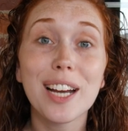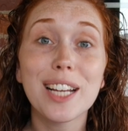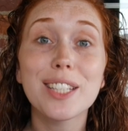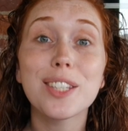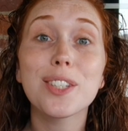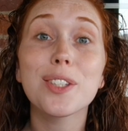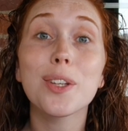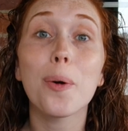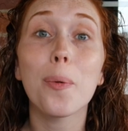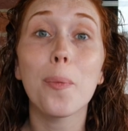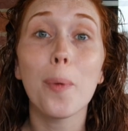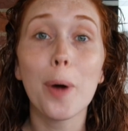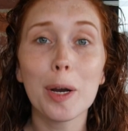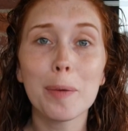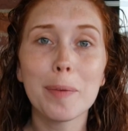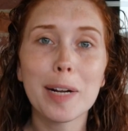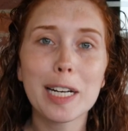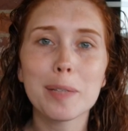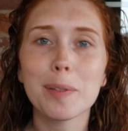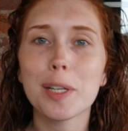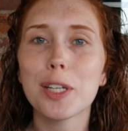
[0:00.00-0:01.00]
friends,
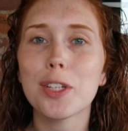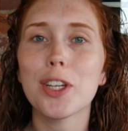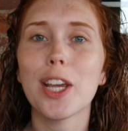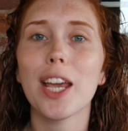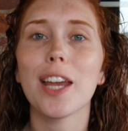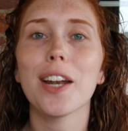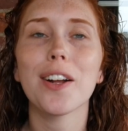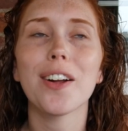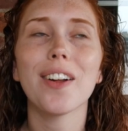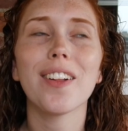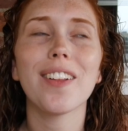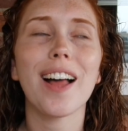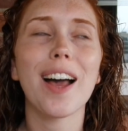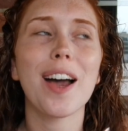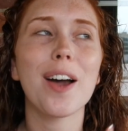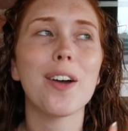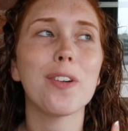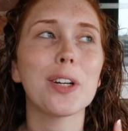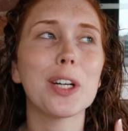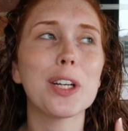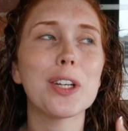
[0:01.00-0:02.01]
welcome back to my channel.
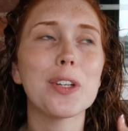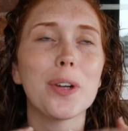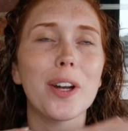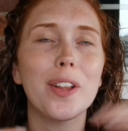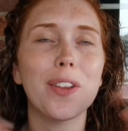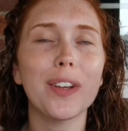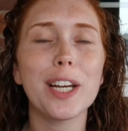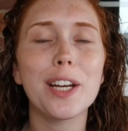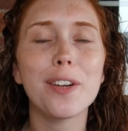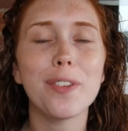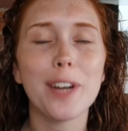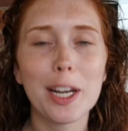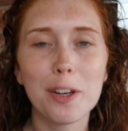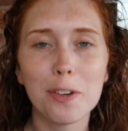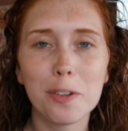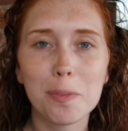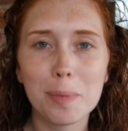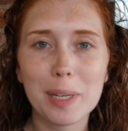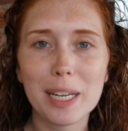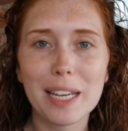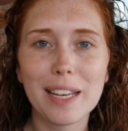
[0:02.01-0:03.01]
We're gonna do another get ready
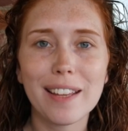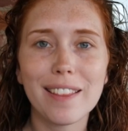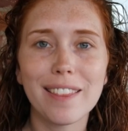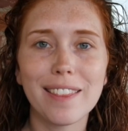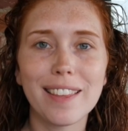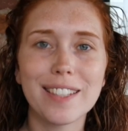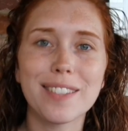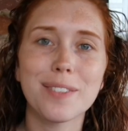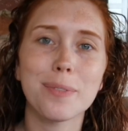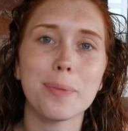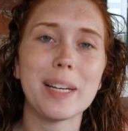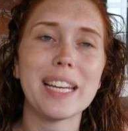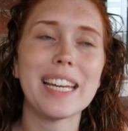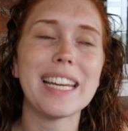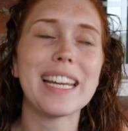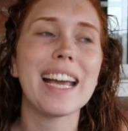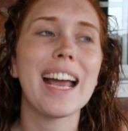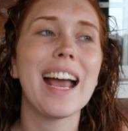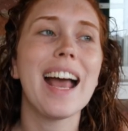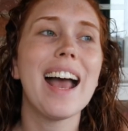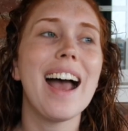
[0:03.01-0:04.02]
with me this
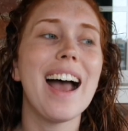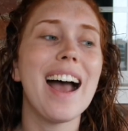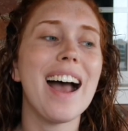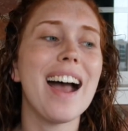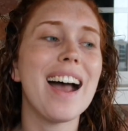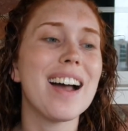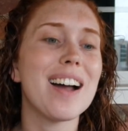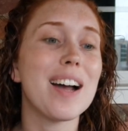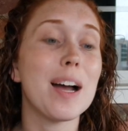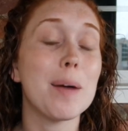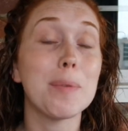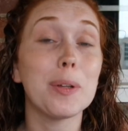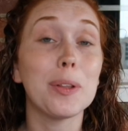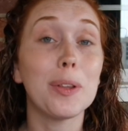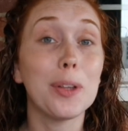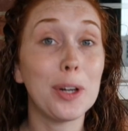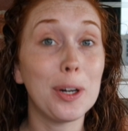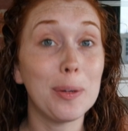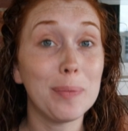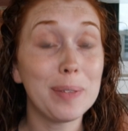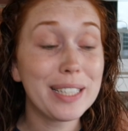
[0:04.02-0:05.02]
week. I'm a
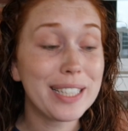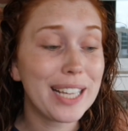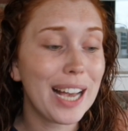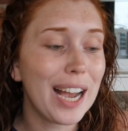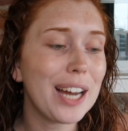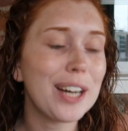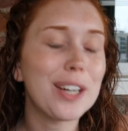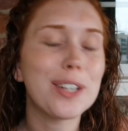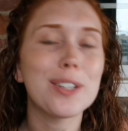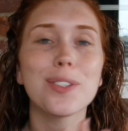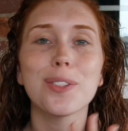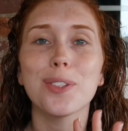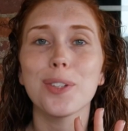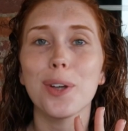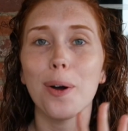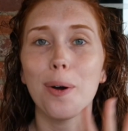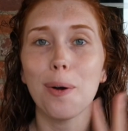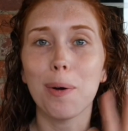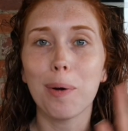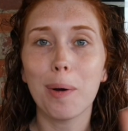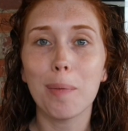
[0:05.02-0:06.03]
little bit tired,
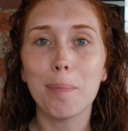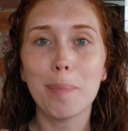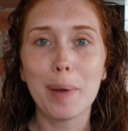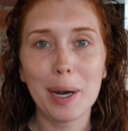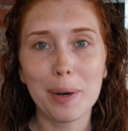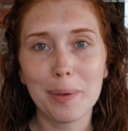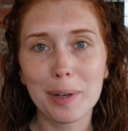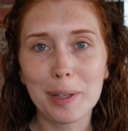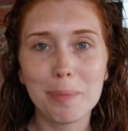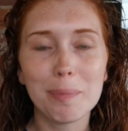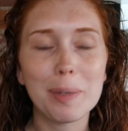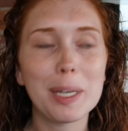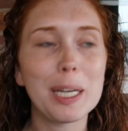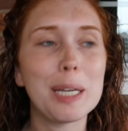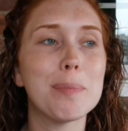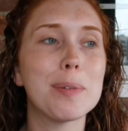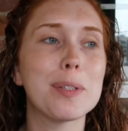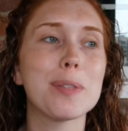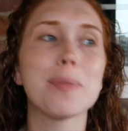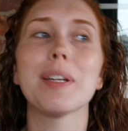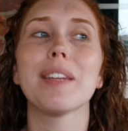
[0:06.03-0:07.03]
so bear with
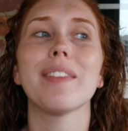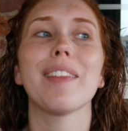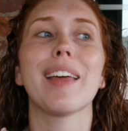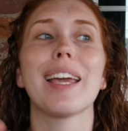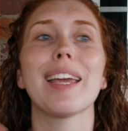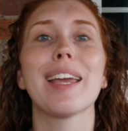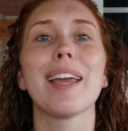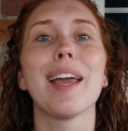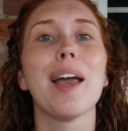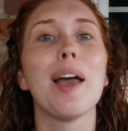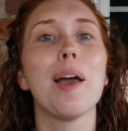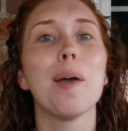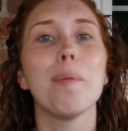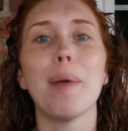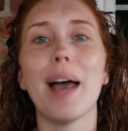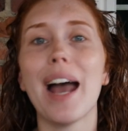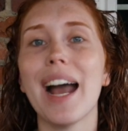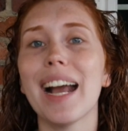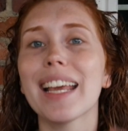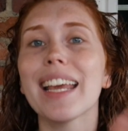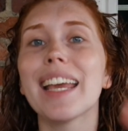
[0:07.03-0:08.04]
me. Between like
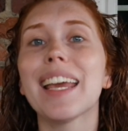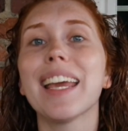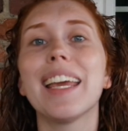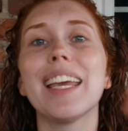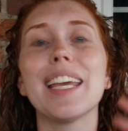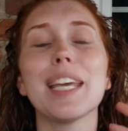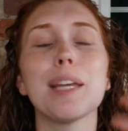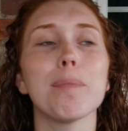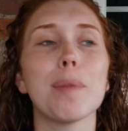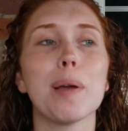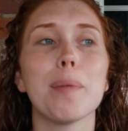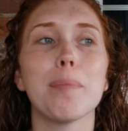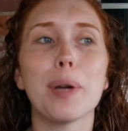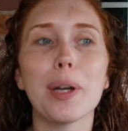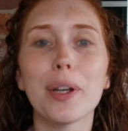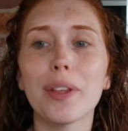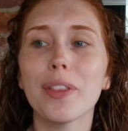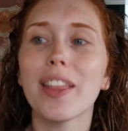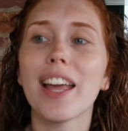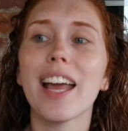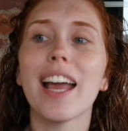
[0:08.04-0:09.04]
packing and my
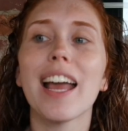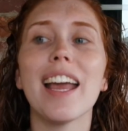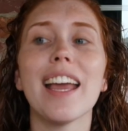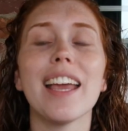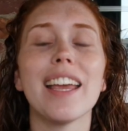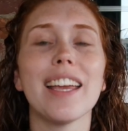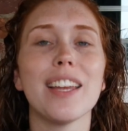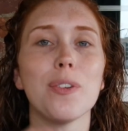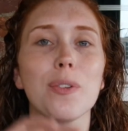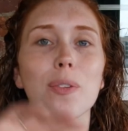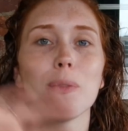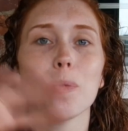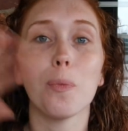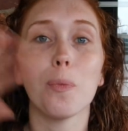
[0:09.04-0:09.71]
birthday and